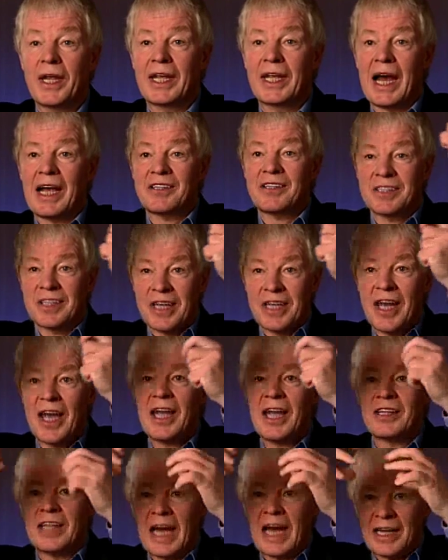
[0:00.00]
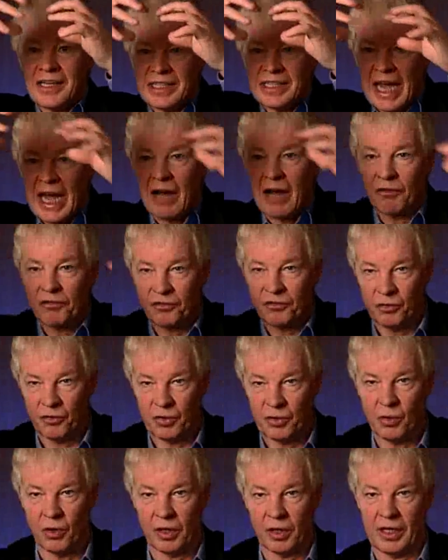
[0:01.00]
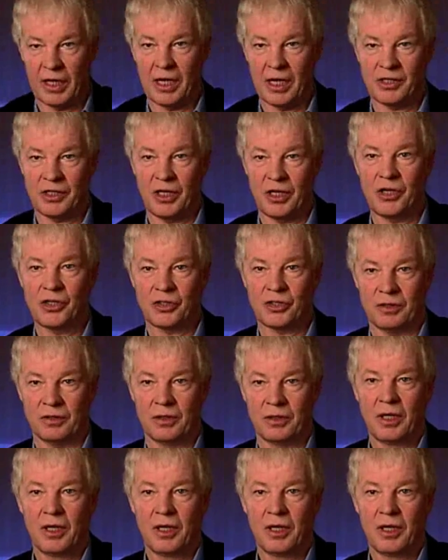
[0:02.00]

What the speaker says: cascade that down through the organization